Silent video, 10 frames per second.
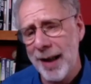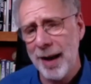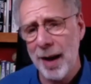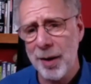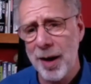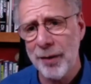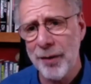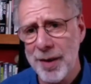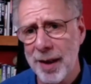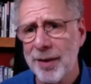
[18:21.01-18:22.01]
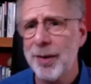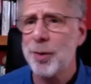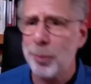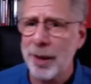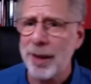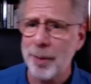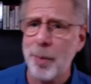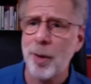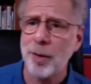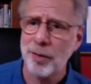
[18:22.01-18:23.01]
any other kind of physical activity is really
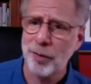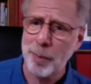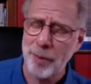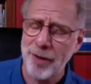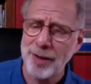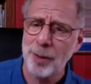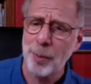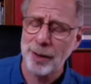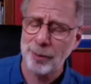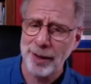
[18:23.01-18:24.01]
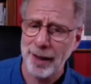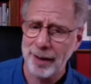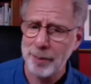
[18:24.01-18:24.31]
important for preventing weight regain,